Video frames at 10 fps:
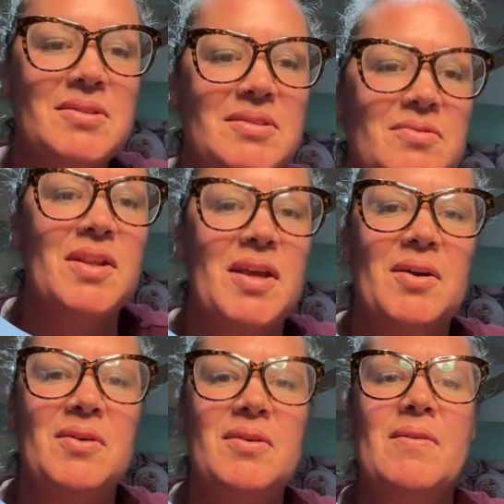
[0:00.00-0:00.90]
pause the
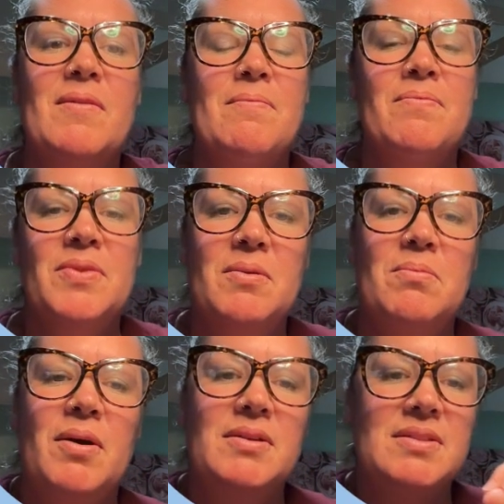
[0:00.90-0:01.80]
video.
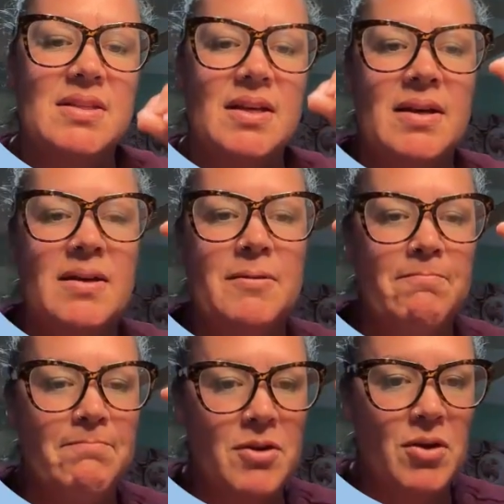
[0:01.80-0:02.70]
And go
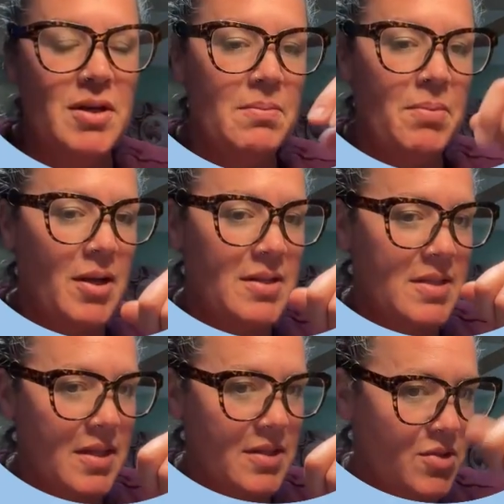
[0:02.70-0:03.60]
ahead and hit pause
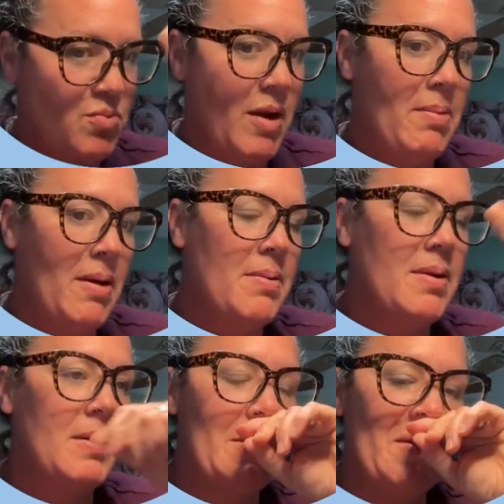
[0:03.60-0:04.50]
and then swipe up
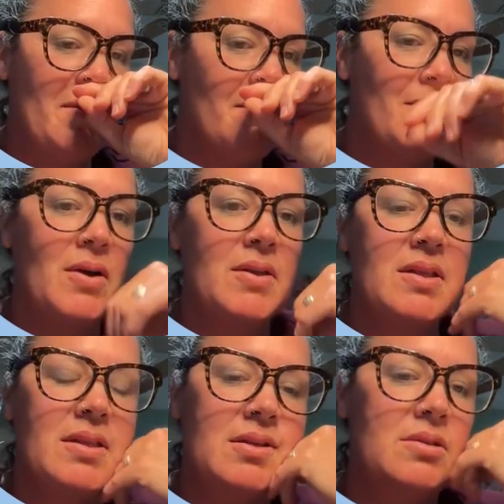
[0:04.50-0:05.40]
on
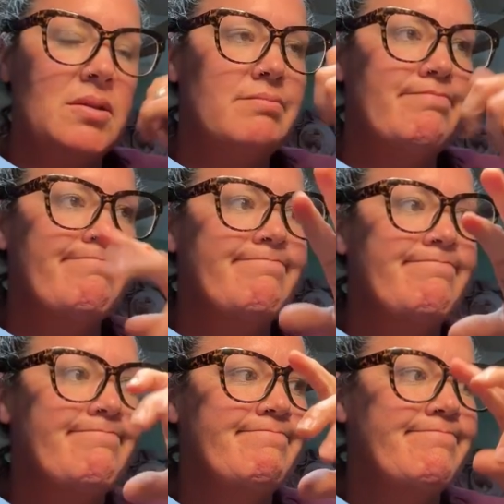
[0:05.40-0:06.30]
the little
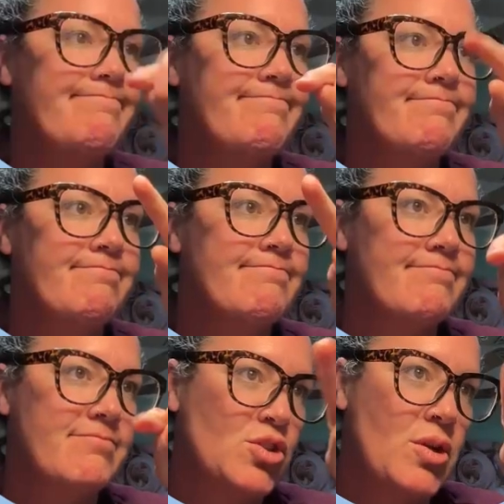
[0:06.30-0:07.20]

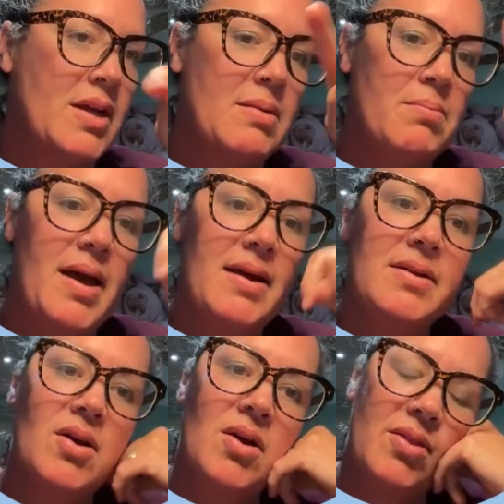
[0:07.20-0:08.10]
tracking
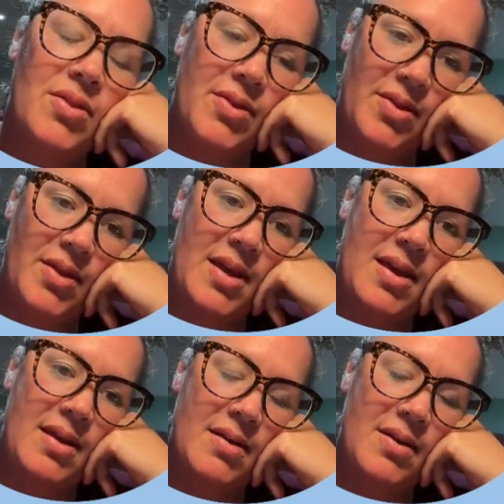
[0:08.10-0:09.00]
pad on
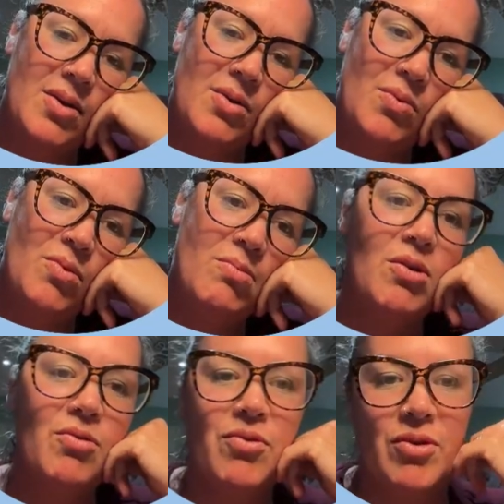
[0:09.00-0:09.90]
the
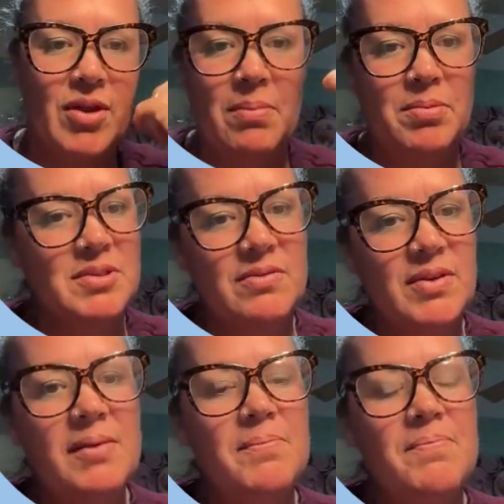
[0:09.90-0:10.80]
remote for the Apple
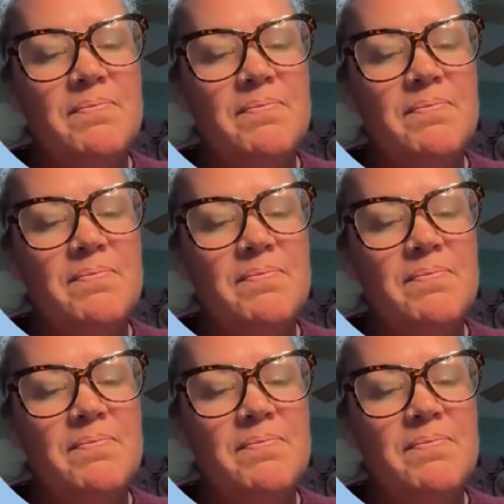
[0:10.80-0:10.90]
TV.